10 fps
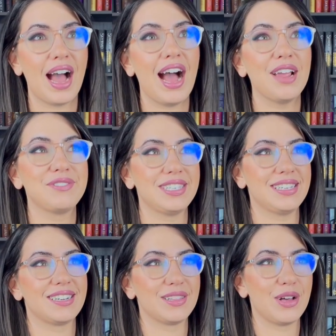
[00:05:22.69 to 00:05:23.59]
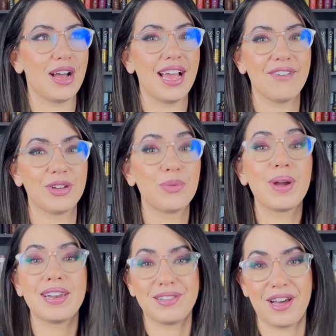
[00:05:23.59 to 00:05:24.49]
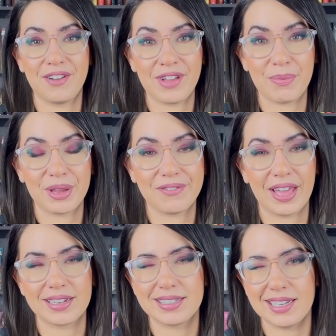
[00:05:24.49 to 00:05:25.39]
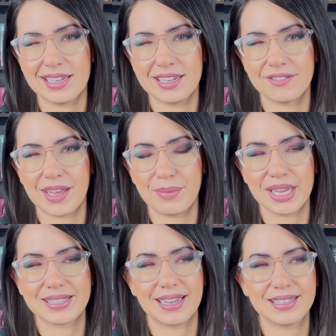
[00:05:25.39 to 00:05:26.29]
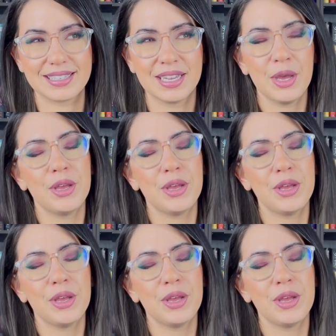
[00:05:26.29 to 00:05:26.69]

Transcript: I've seen it a lot having read a lot of epic fantasy, if that makes sense.